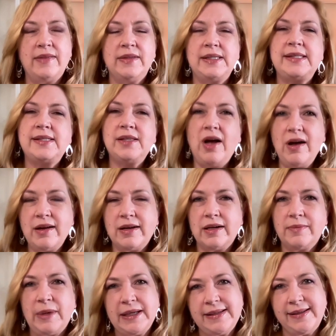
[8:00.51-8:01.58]
this song
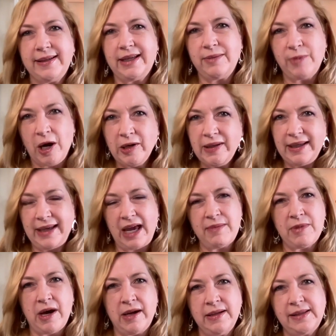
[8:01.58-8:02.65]
by Ziggy Marley came
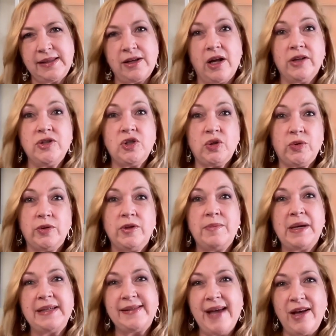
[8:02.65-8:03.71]
on. It's called True to
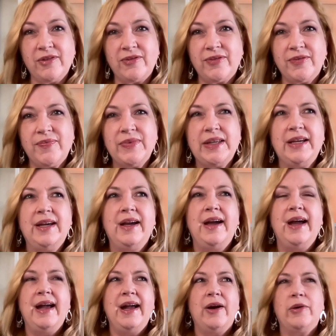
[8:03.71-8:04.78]
Myself,
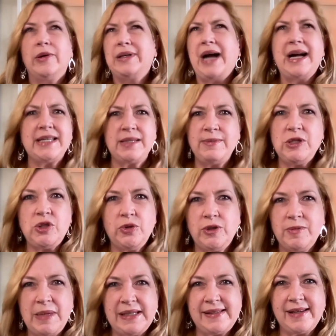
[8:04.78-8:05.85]
or Got to Be True to
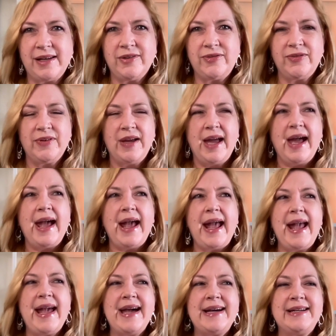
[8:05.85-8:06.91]
Myself.
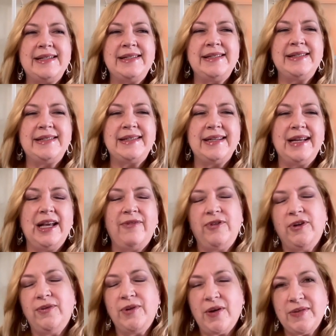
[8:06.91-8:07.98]
And if
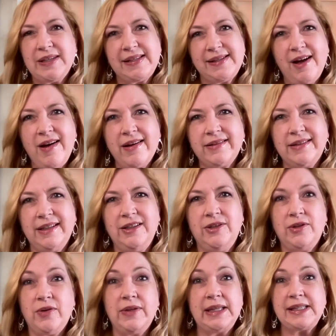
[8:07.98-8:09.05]
you know the song, then you
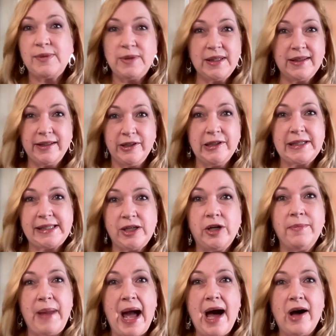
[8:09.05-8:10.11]
know that's what the lyrics are
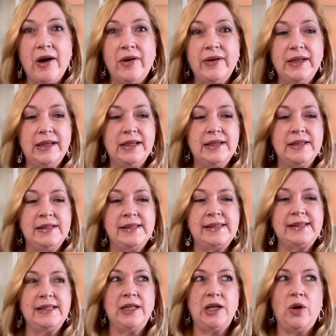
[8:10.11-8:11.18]
about
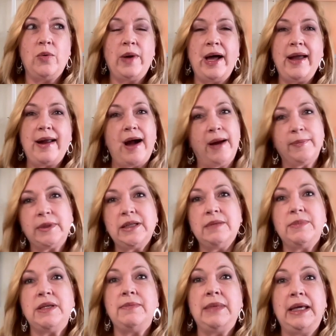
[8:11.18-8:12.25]
is, you know what, I'm going to
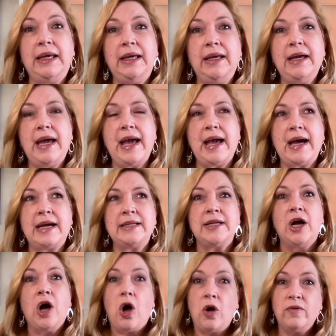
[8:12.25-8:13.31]
be me, and
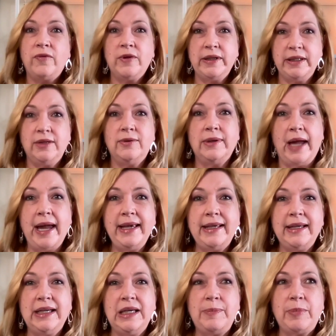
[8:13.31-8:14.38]
hopefully you like
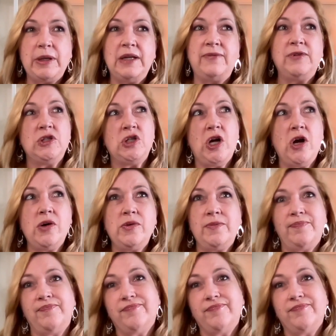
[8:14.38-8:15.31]
it, but if you don't,